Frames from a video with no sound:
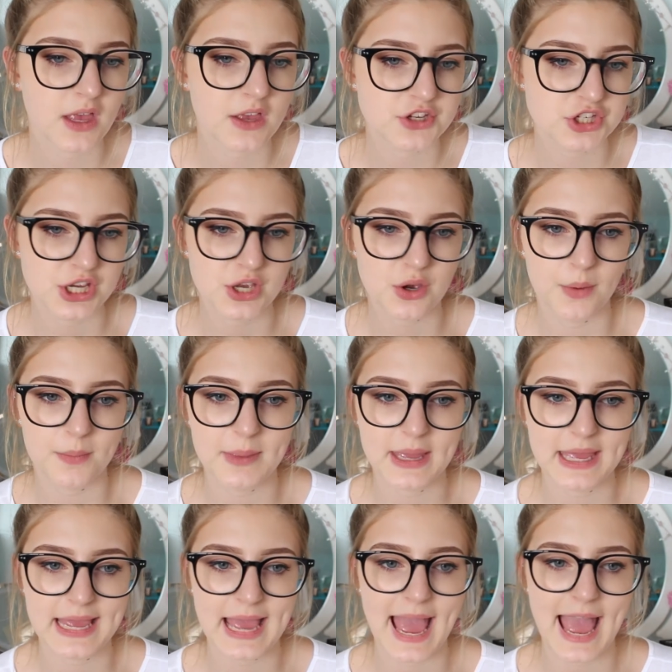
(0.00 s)
She got
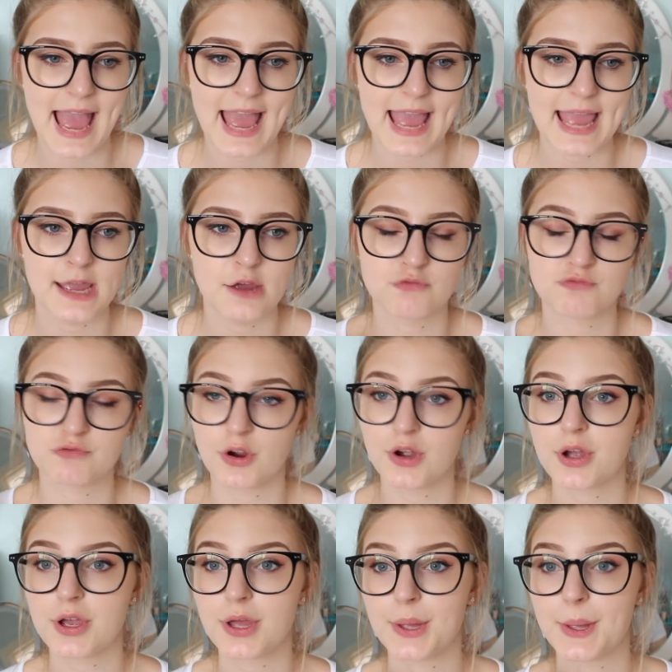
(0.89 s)
me a
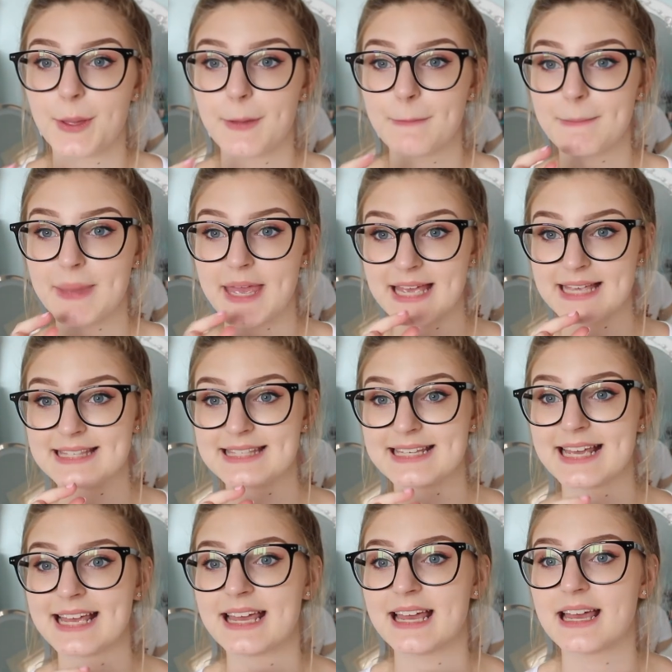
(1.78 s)
Rook
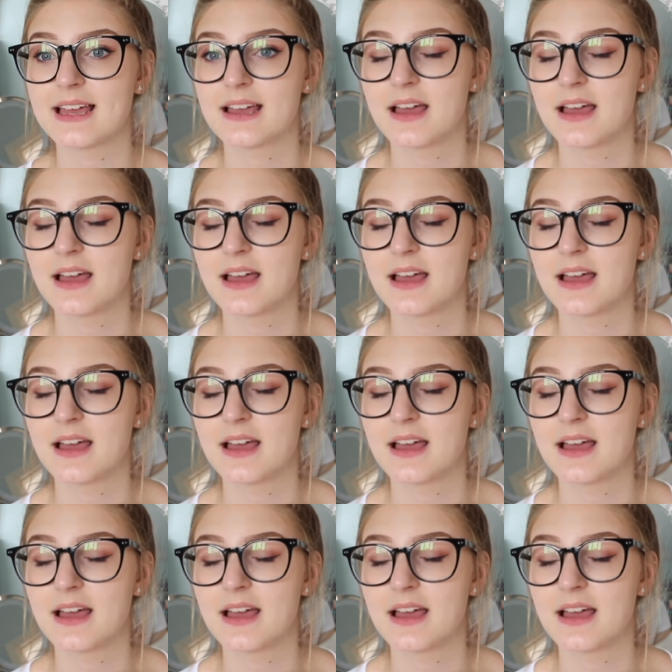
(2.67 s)
piercing